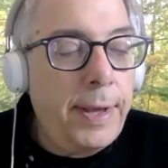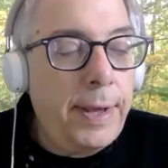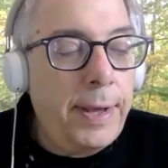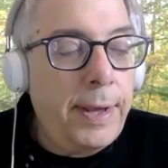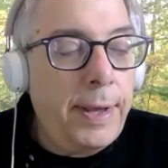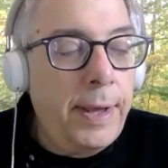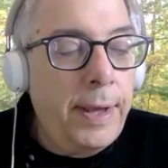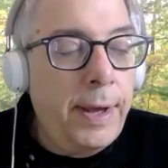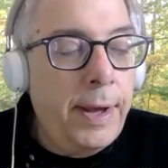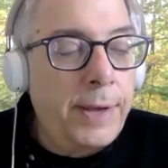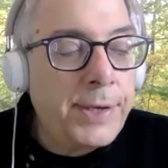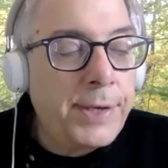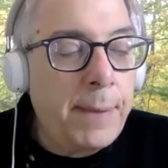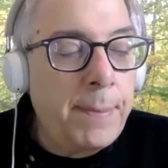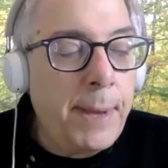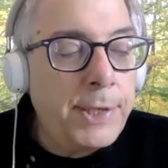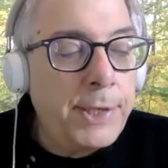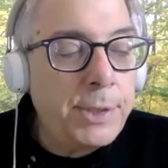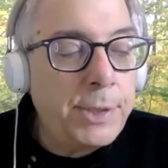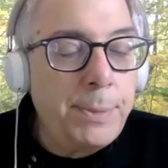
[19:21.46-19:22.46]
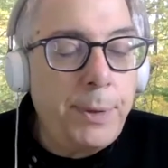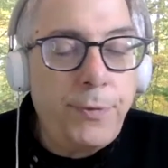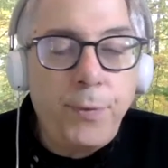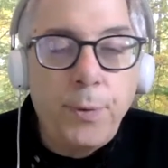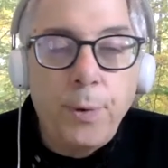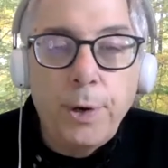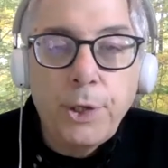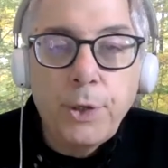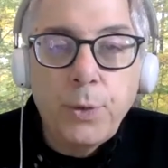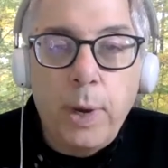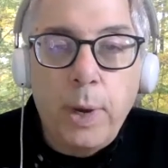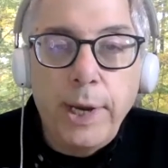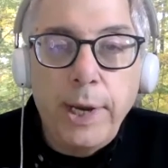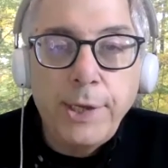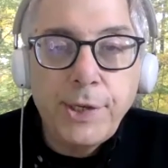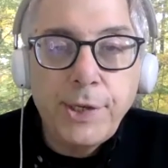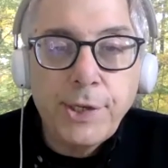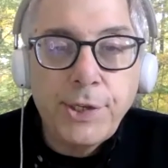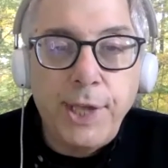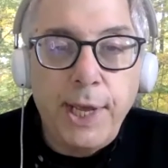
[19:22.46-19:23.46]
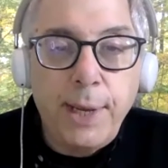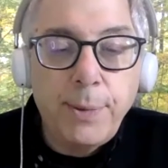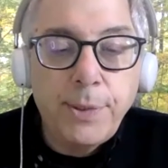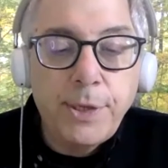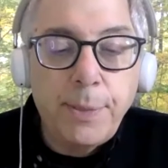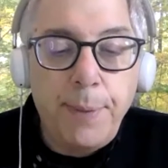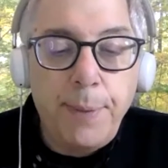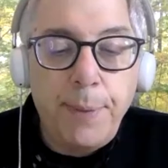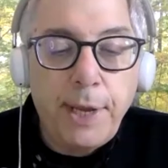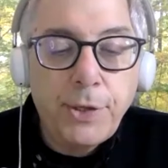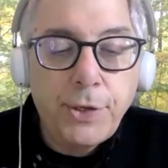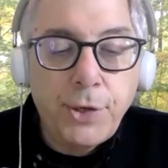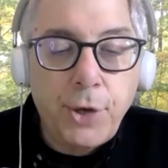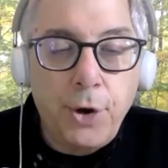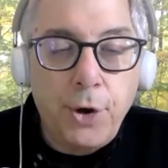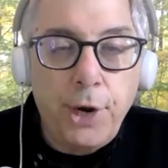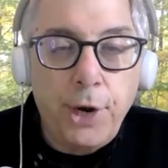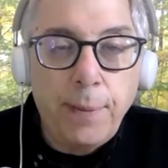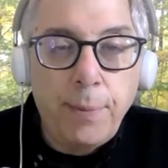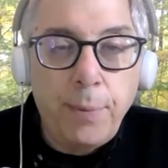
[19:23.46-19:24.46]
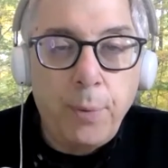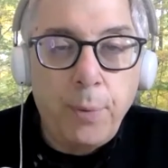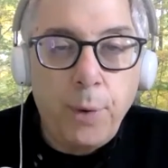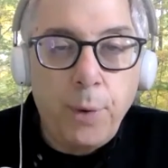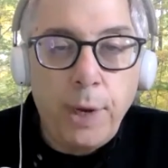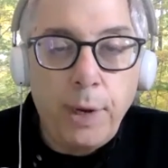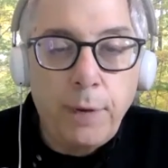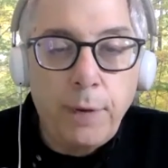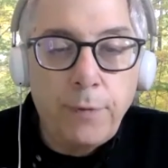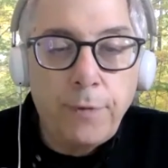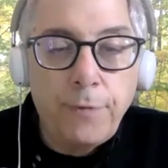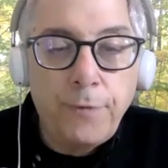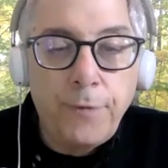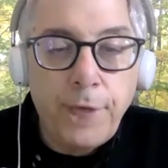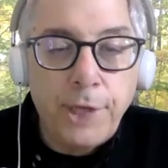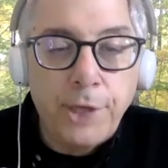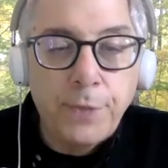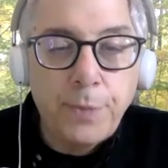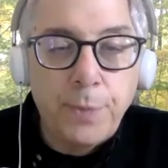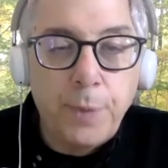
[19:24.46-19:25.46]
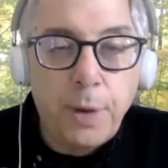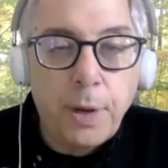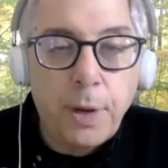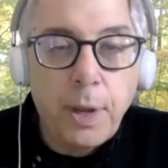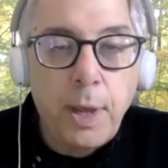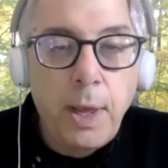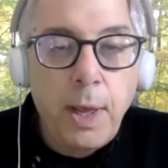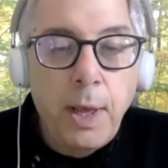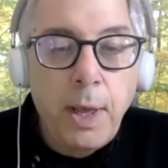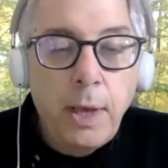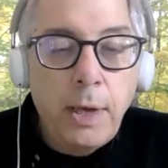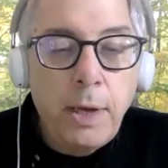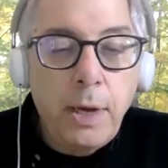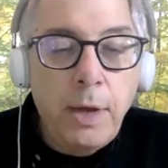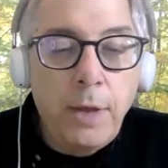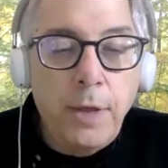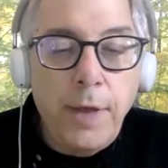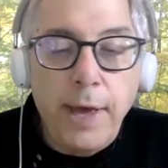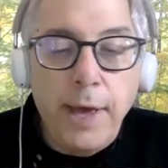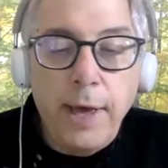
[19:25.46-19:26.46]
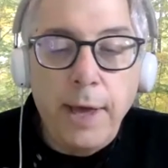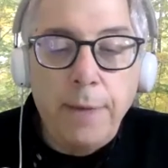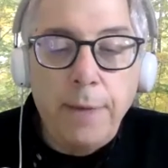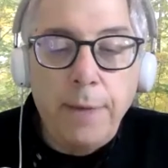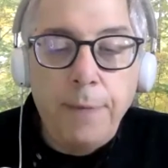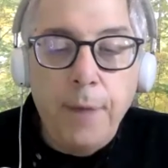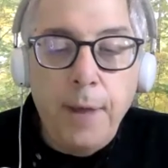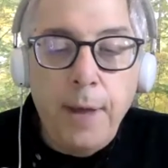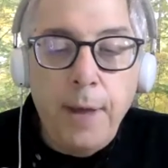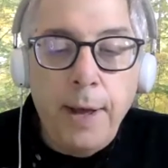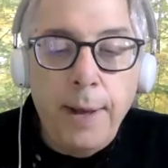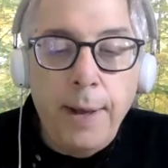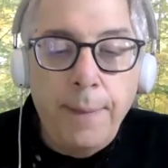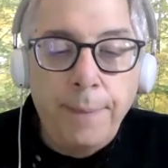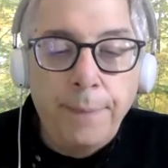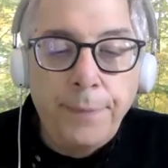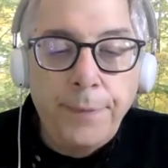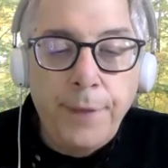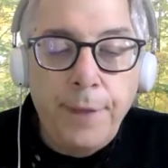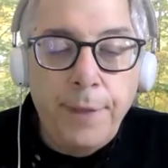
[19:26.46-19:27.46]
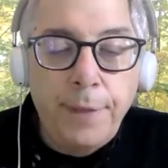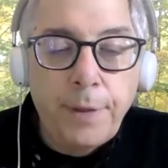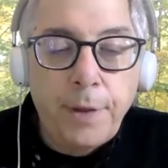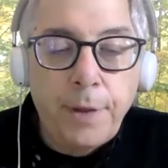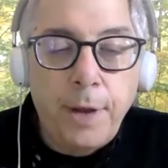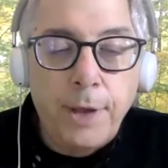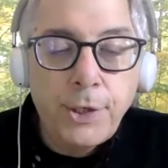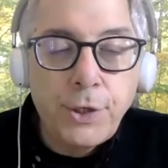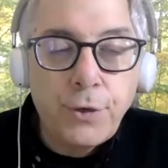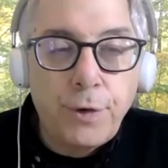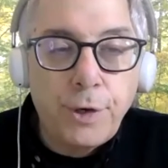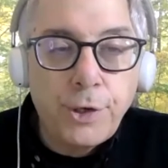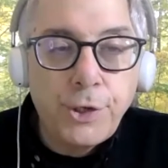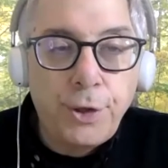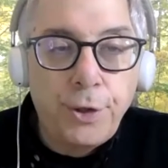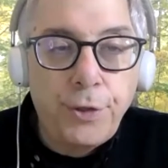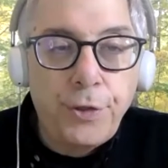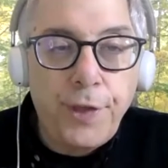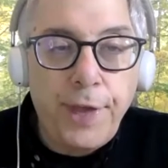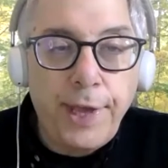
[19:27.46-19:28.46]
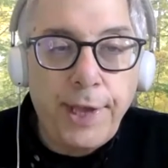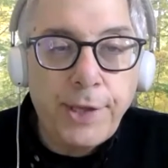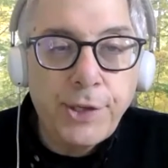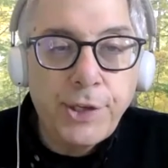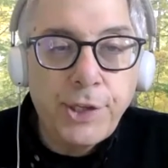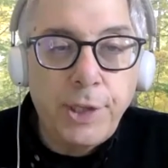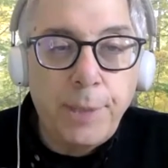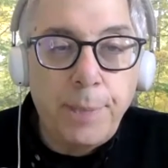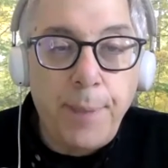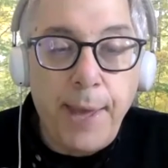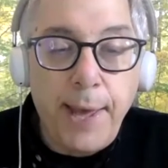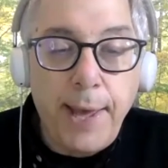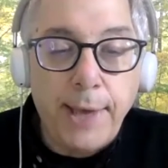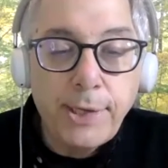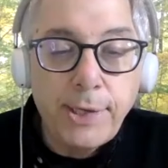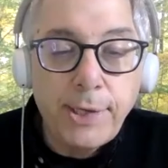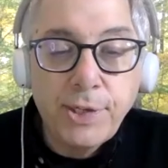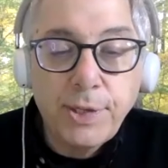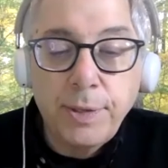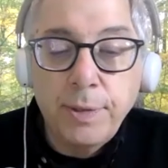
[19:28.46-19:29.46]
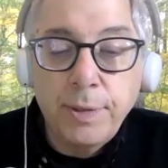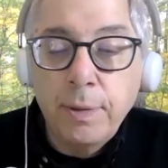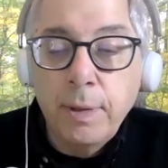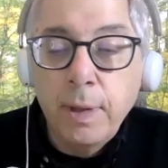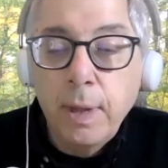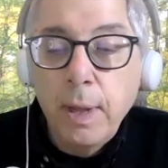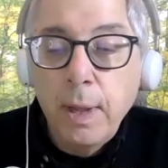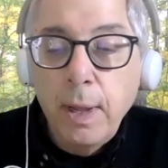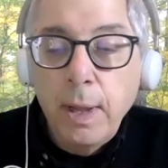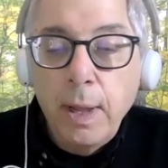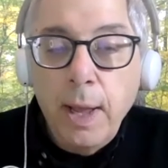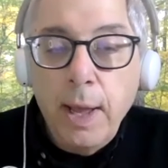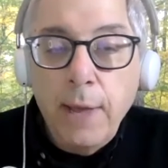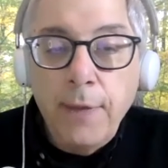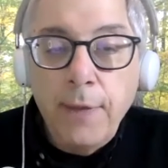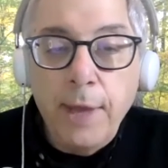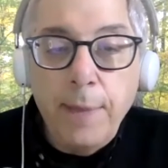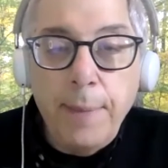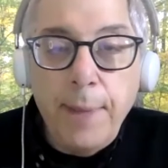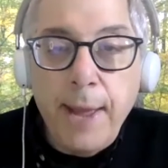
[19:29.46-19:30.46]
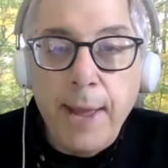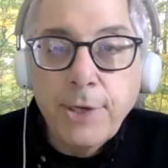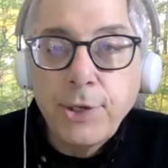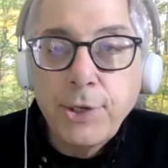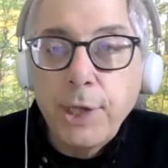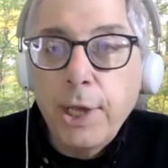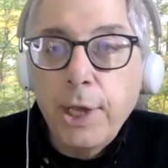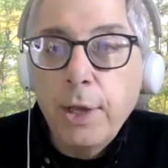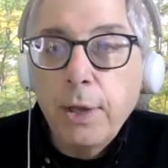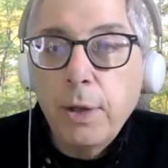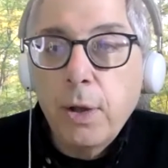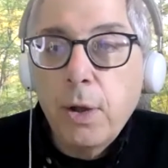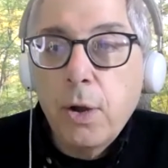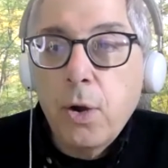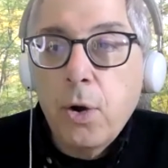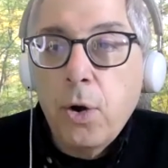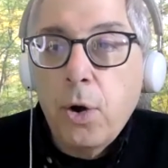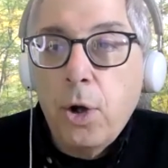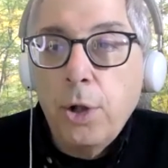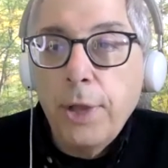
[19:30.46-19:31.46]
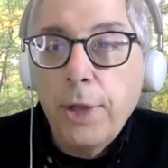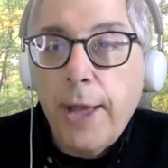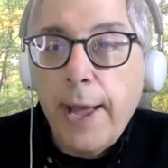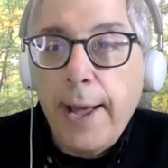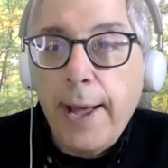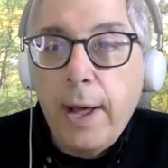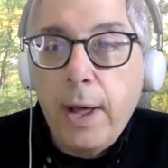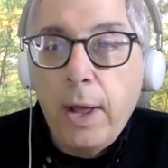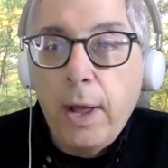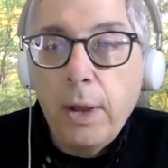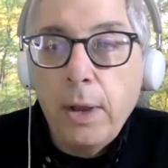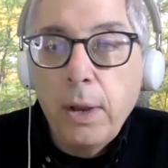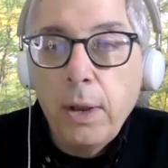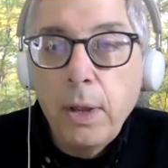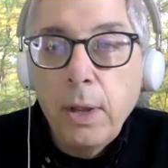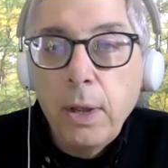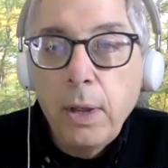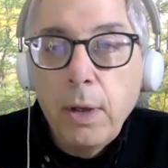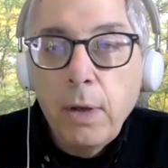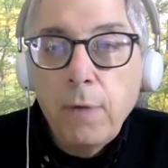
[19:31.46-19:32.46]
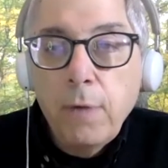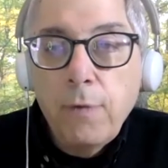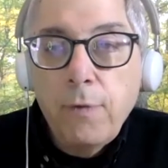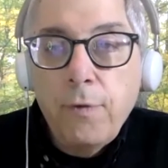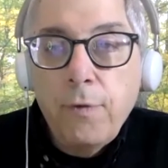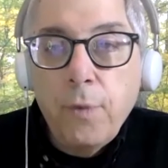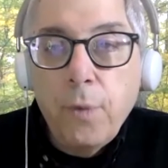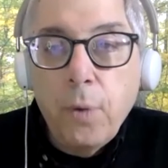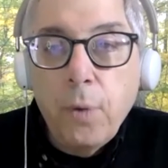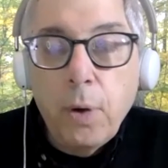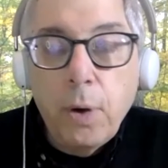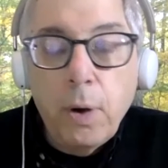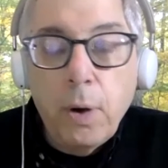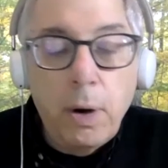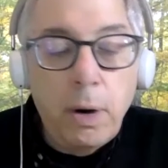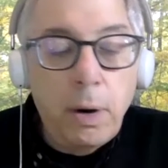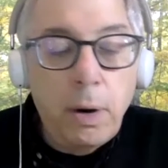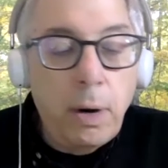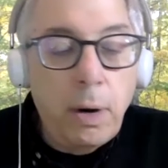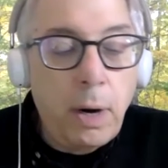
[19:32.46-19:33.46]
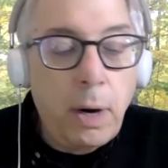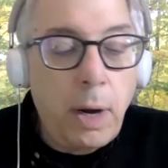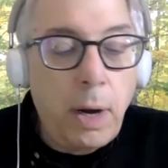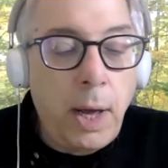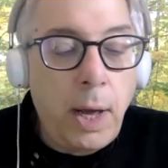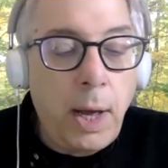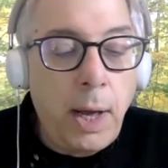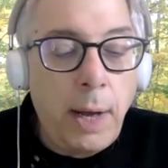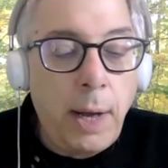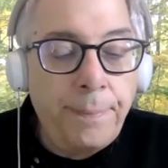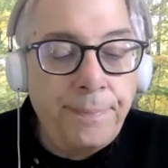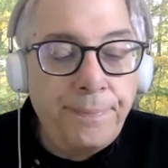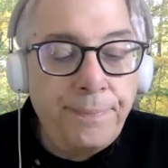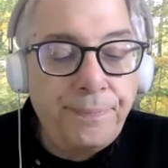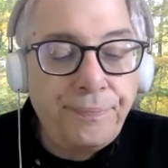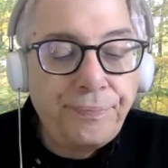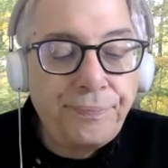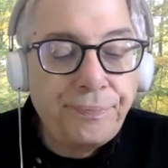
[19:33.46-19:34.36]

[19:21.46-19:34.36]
you know, as I mentioned before, 2016 was a big turning point for Facebook. You know, they had um, done controversial things in the past, and, and they had actually called out for um,